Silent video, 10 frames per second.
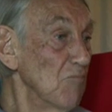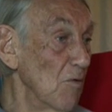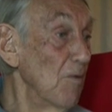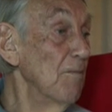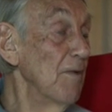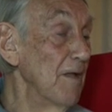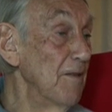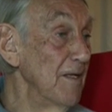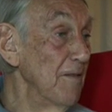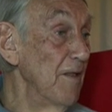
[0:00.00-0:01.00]
Or I
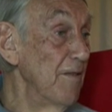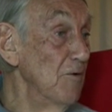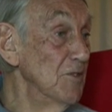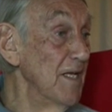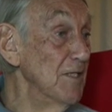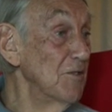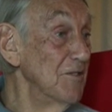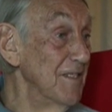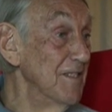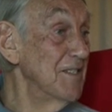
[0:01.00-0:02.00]
think in those days
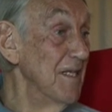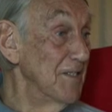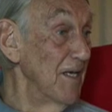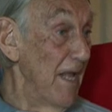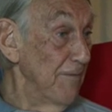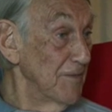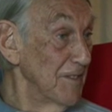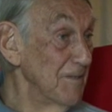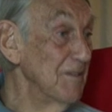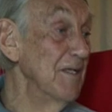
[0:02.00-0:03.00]
considered centre-left,
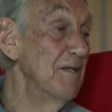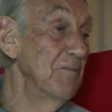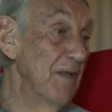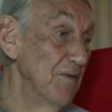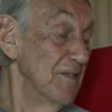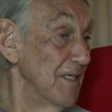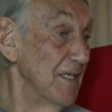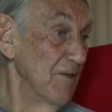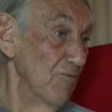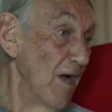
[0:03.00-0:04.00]
given the
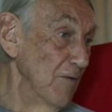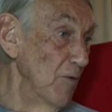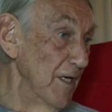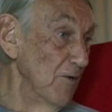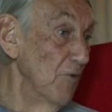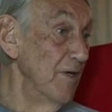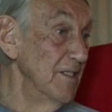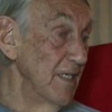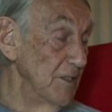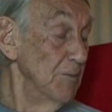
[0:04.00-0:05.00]
right-wing
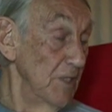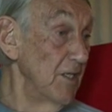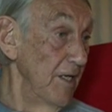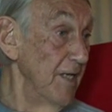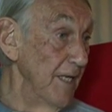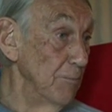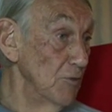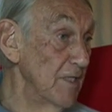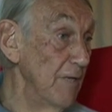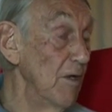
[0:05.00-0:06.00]
orientation, particularly in Naples. They